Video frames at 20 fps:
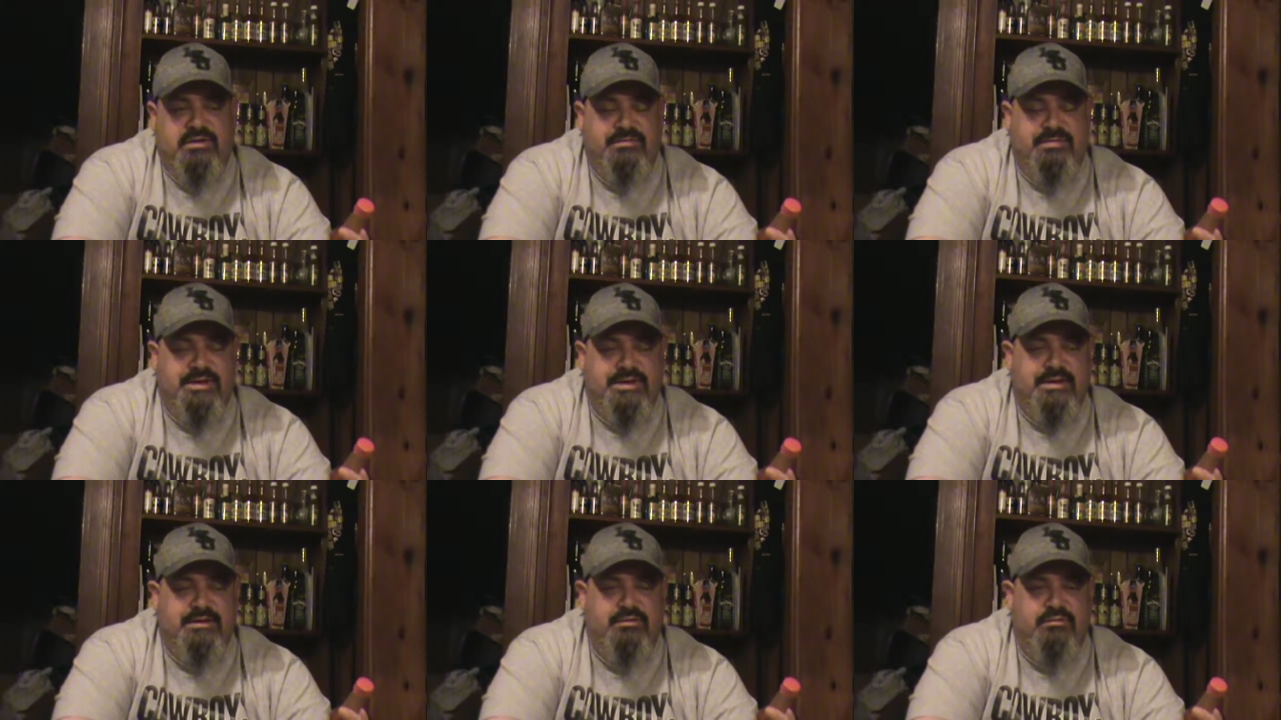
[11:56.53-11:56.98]

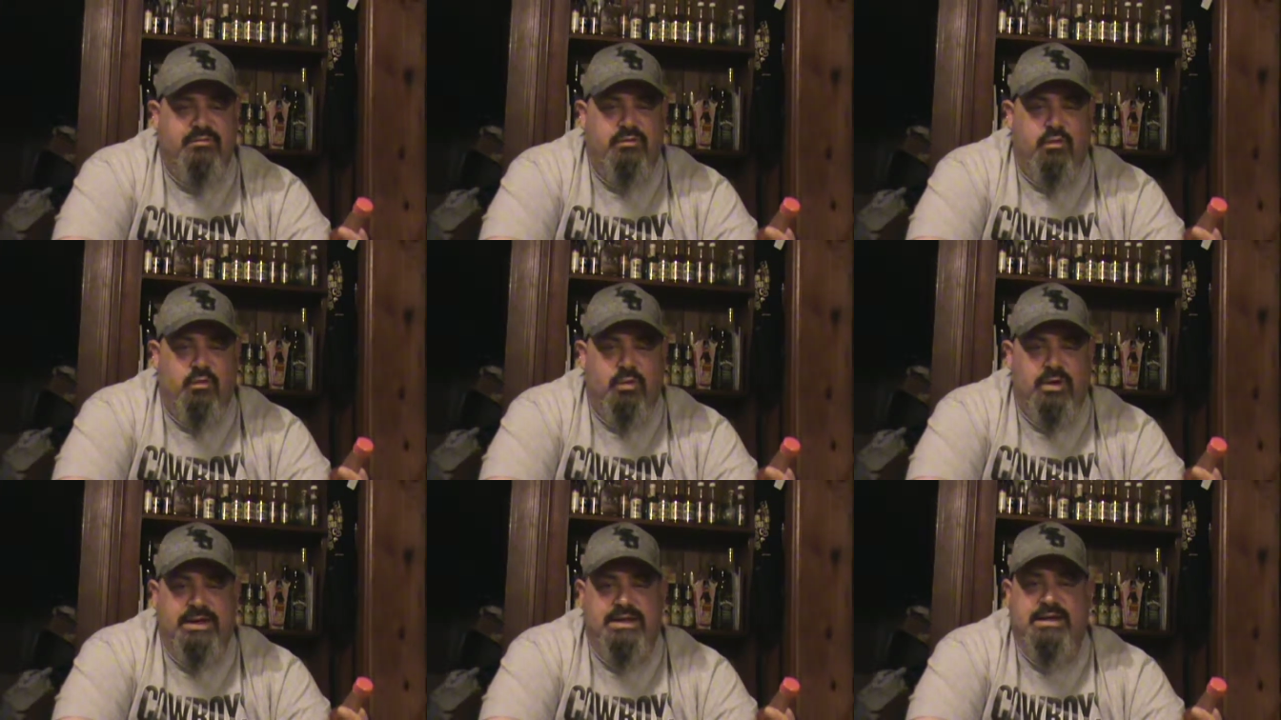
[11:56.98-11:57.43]
be
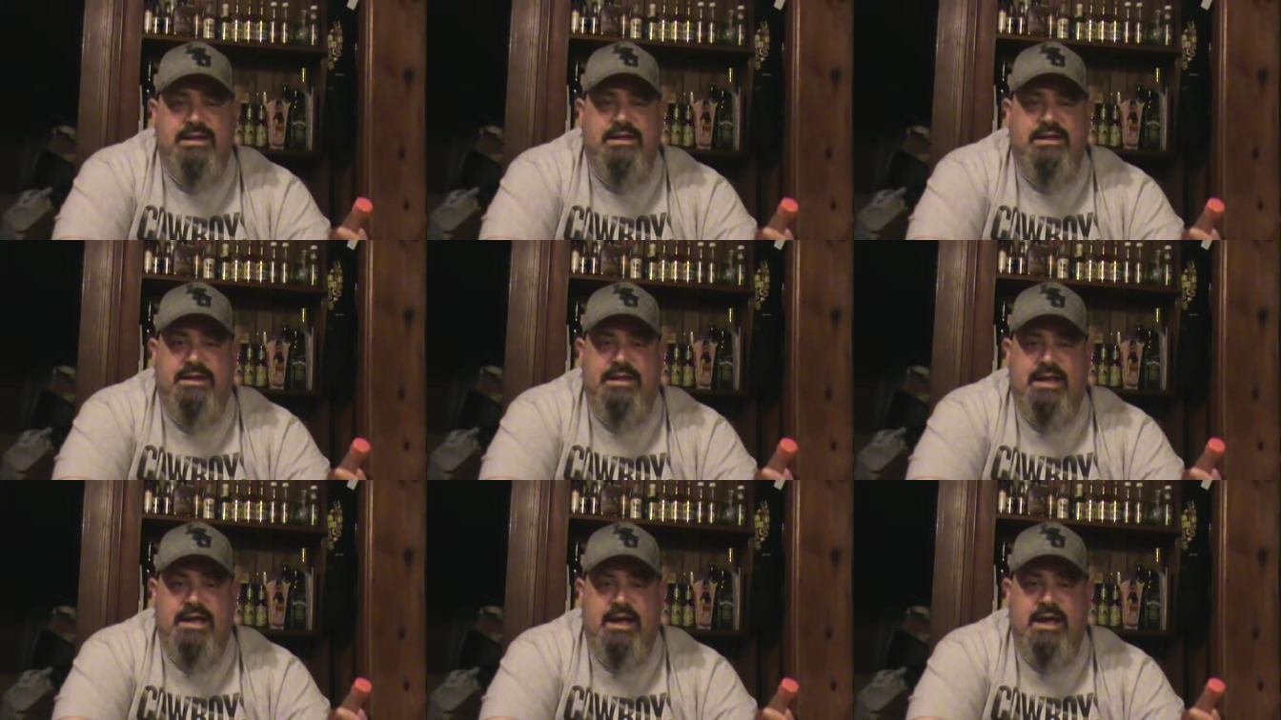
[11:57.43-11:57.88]

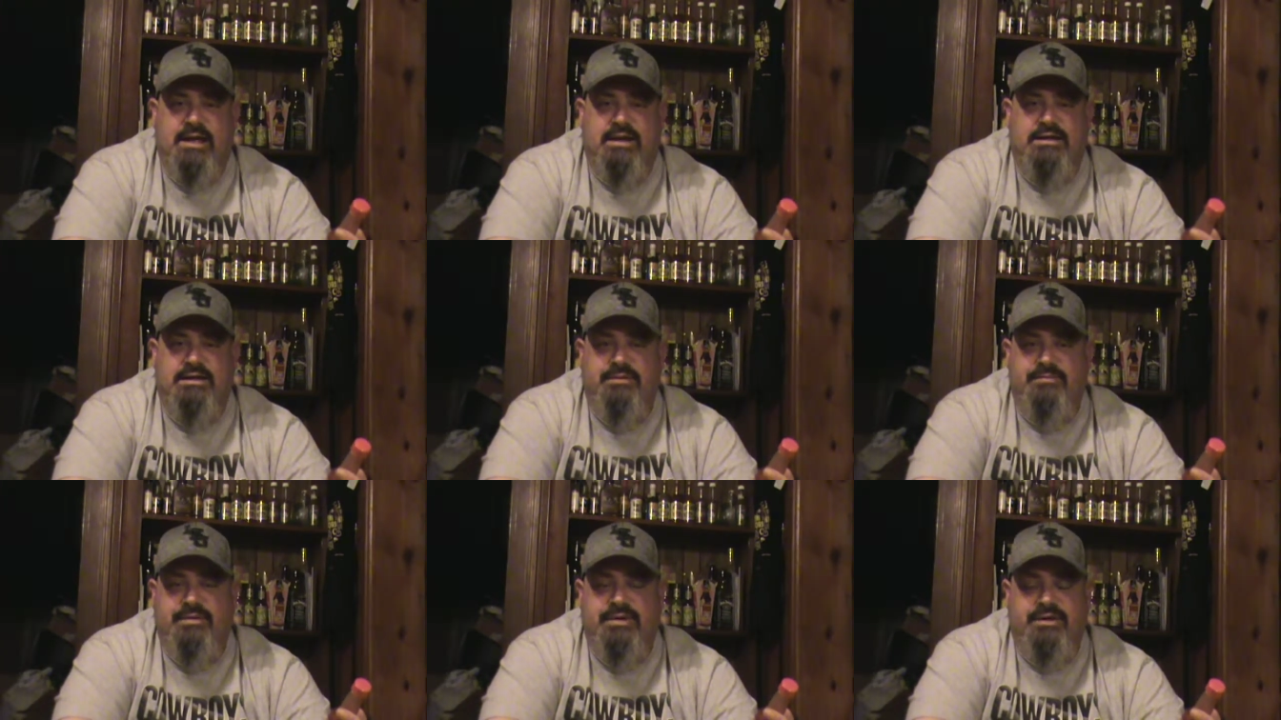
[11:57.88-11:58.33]
wickedly hot
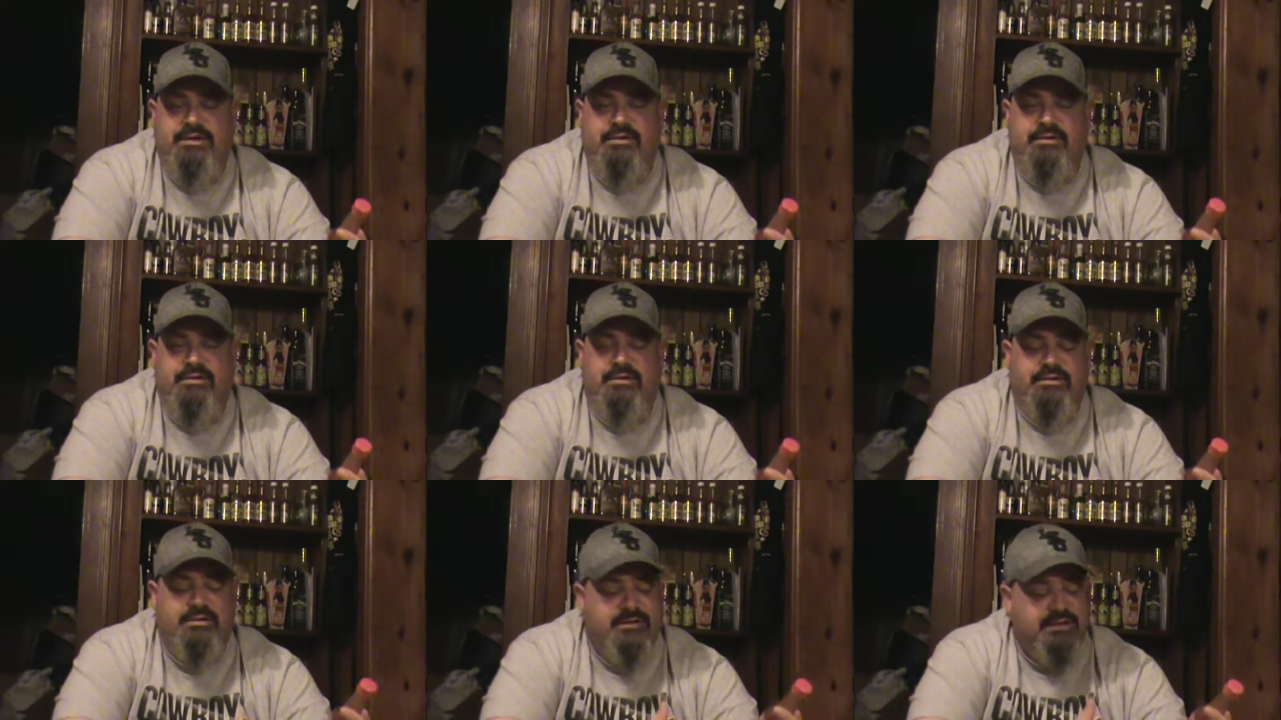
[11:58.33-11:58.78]
to be good.